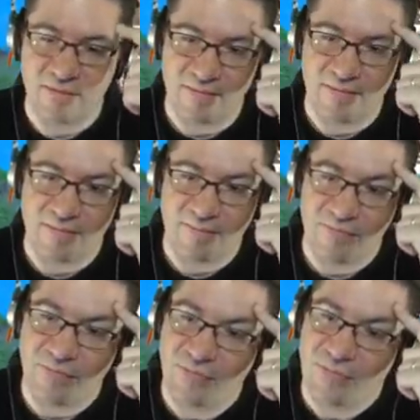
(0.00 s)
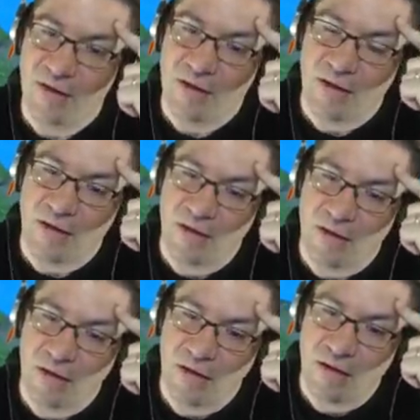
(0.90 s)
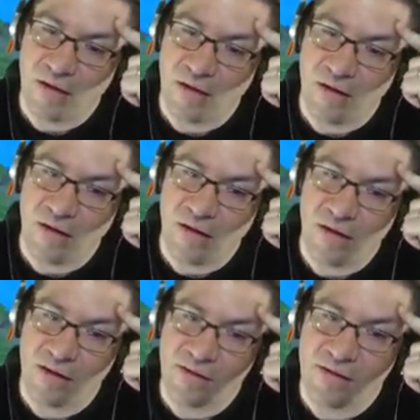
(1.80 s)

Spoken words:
Nobody speaks.